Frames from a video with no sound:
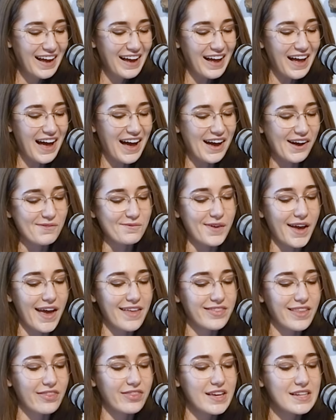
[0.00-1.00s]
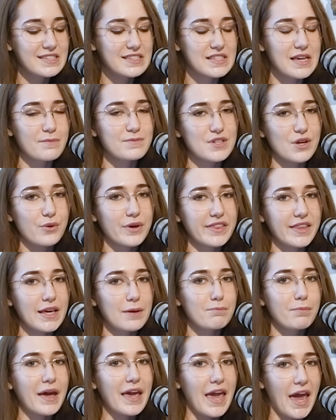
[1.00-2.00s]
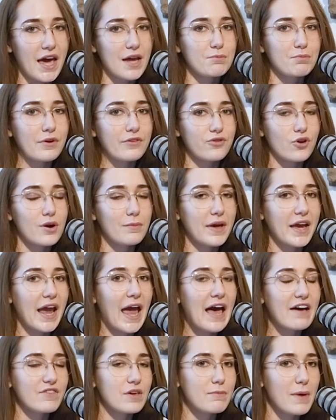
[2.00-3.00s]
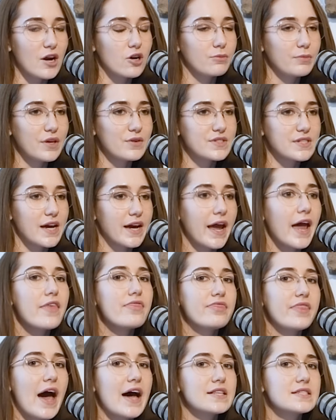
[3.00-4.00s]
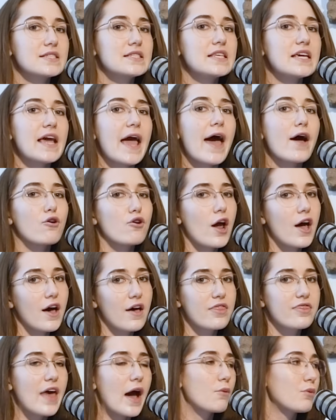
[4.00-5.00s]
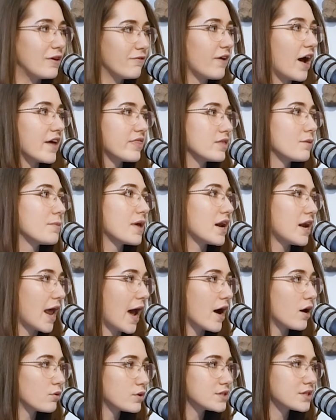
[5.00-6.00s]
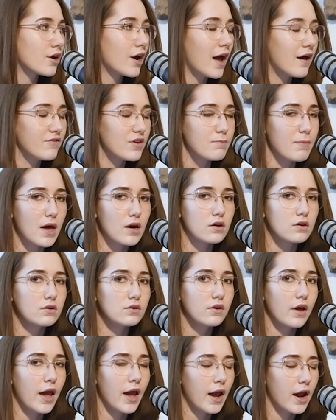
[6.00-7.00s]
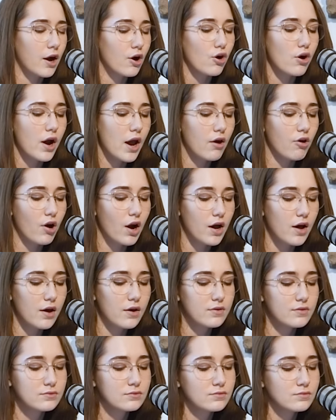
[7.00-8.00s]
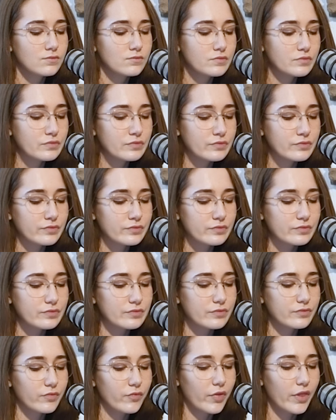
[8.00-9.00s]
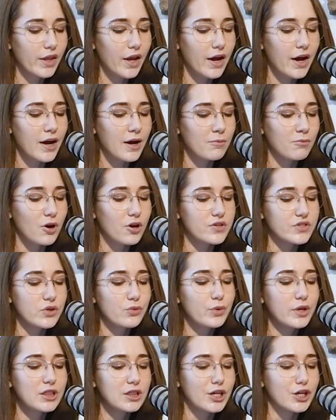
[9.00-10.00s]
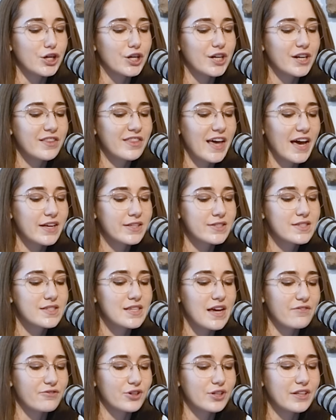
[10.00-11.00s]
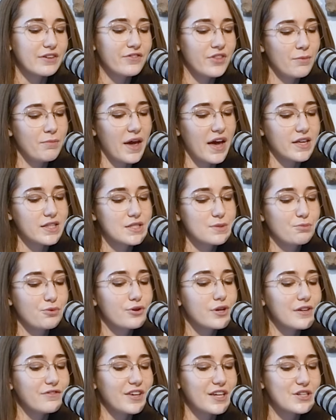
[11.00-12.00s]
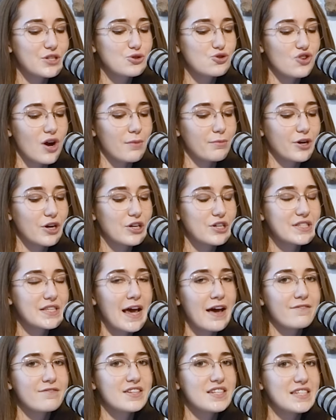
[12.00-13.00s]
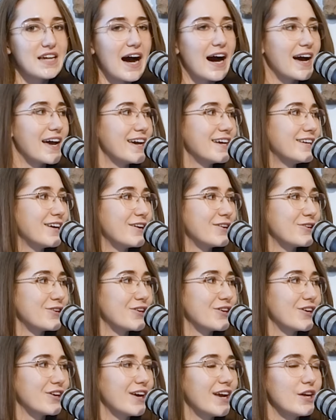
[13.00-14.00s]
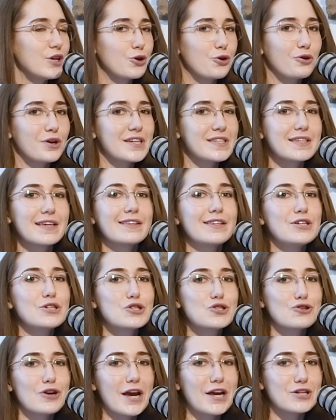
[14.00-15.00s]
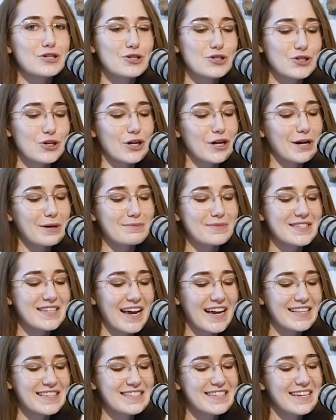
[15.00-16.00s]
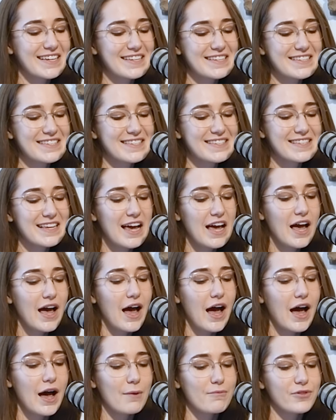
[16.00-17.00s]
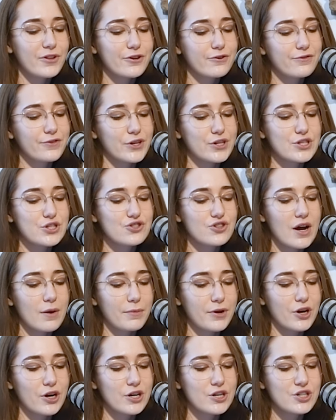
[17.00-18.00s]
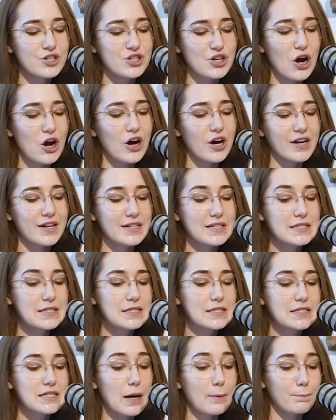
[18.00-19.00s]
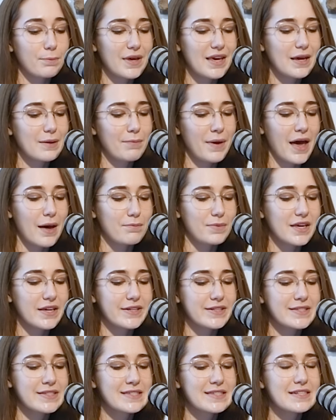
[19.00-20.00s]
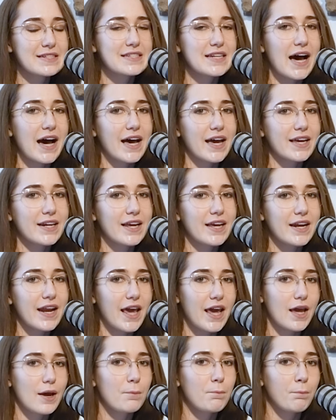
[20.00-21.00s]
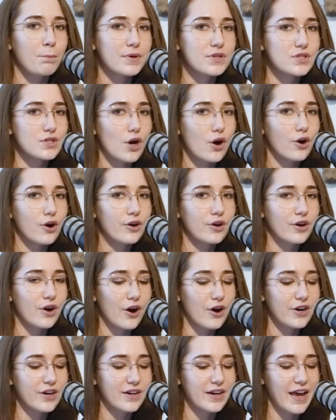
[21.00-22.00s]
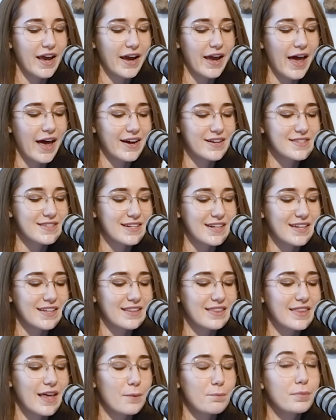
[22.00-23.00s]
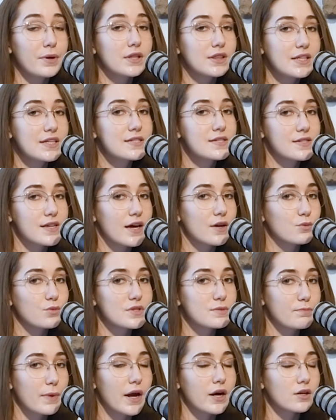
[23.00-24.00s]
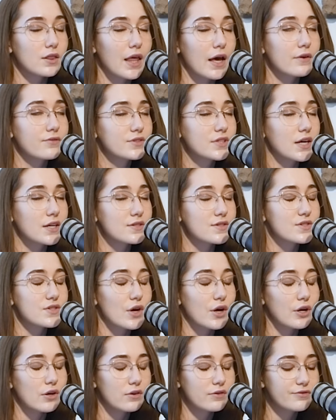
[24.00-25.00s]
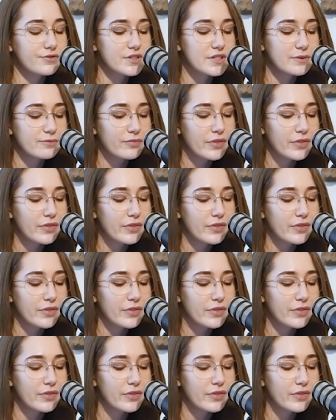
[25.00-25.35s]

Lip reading: And then they subsequently began performing heavy metal music, and that's the era that we find them in now, is their heavy metal hair era. Also, we learned that several of the band's previous drummers have died under increasingly strange circumstances. Their first drummer, John Stumpy Peppies, died in a bizarre gardening accident that police said was better left unsolved.